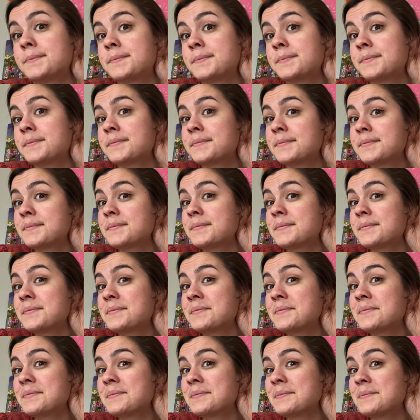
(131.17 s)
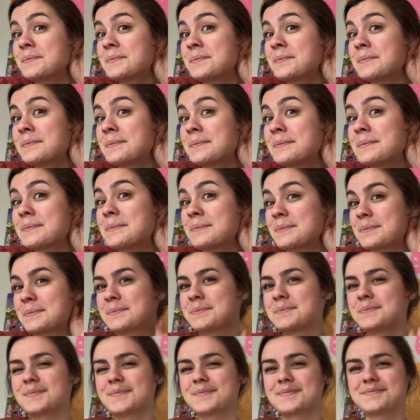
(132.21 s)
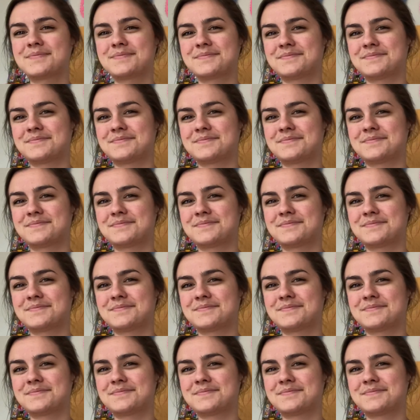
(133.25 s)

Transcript: [no speech]